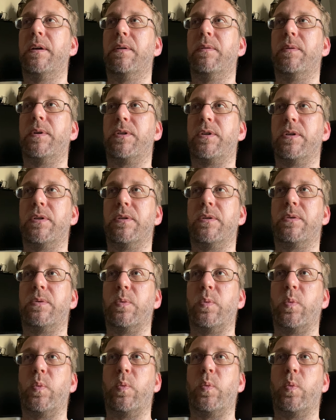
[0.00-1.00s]
which is
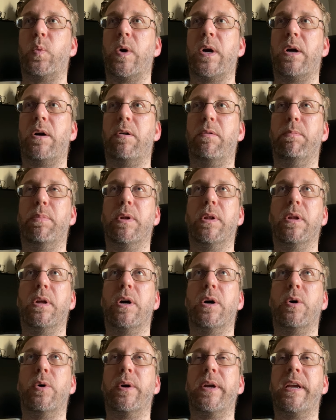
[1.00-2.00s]
well
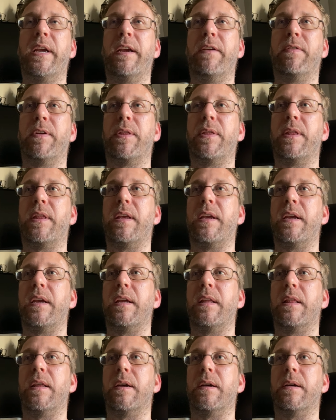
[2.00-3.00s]
below even
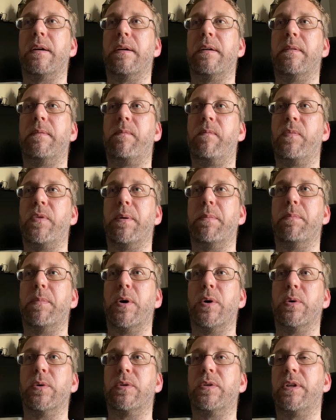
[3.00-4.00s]
the
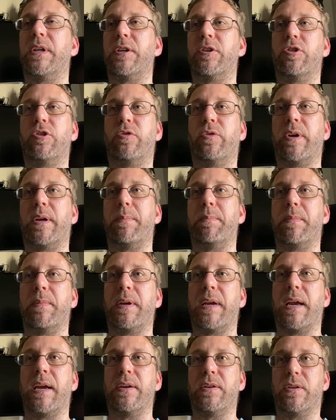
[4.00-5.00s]
most extreme
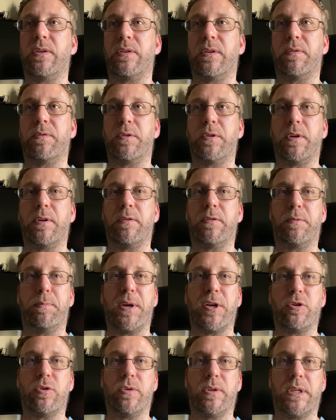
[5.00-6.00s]
cases of
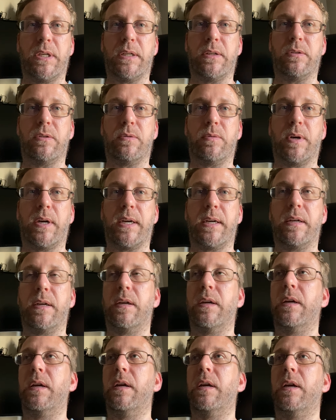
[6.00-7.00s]
special needs, right?
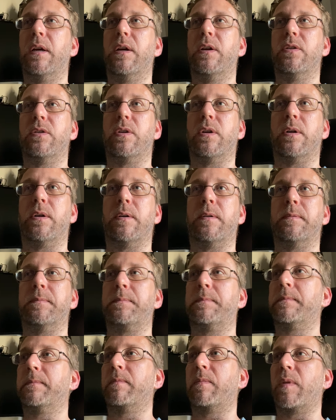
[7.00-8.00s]
So
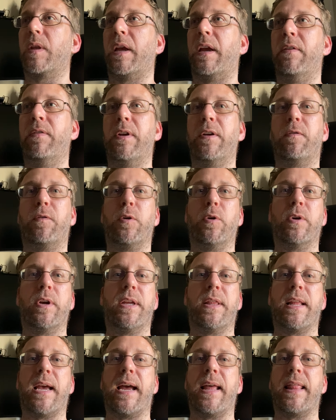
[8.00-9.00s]
even if you're
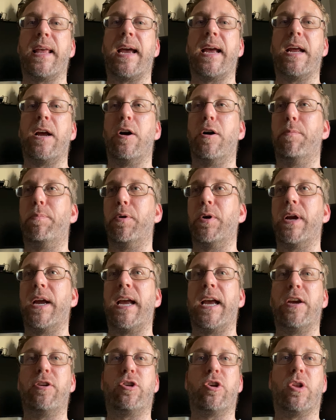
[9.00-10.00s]
in that upper
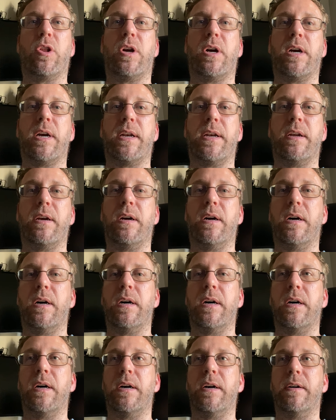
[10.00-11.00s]
echelon
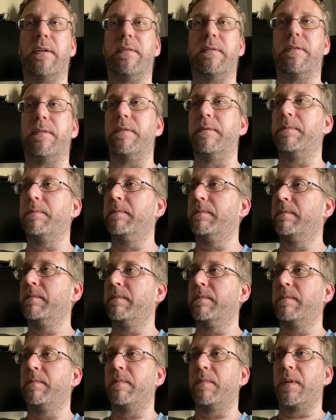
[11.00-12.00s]
of
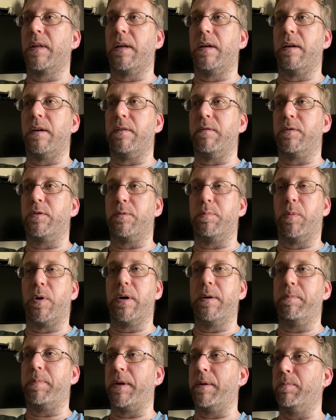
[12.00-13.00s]

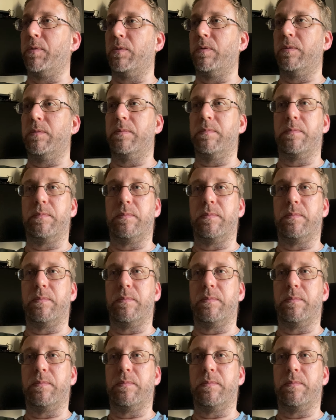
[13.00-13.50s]
smart people,